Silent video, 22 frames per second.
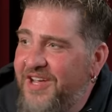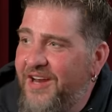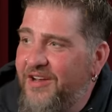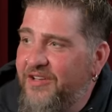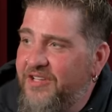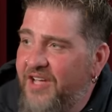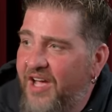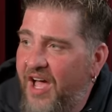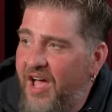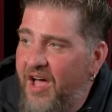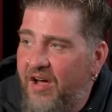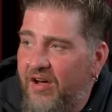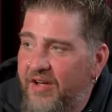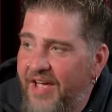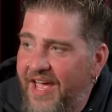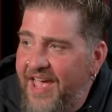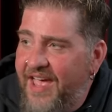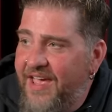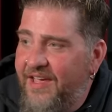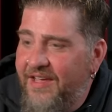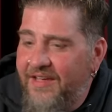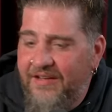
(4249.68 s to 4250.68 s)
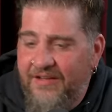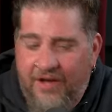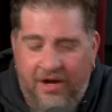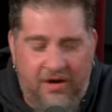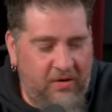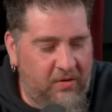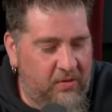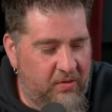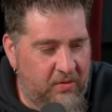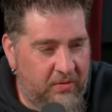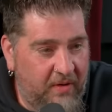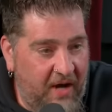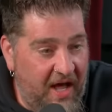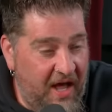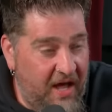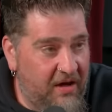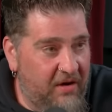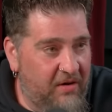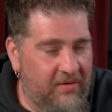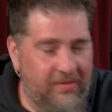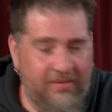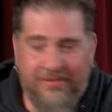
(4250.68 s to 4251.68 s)
At? oh, hey, oh,
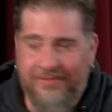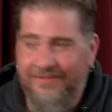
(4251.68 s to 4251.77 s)
whoa.